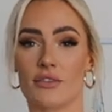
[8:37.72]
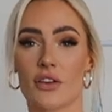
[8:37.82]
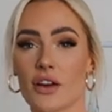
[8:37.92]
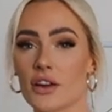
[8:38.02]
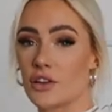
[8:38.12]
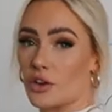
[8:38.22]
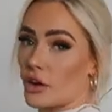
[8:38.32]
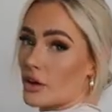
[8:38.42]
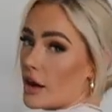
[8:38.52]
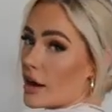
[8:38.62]
Very
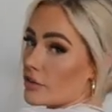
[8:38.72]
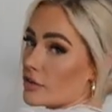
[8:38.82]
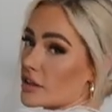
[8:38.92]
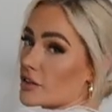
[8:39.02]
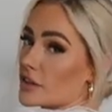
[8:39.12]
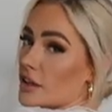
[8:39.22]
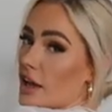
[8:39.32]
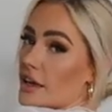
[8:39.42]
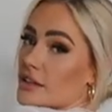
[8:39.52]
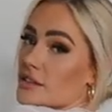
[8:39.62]
cute. I really, really like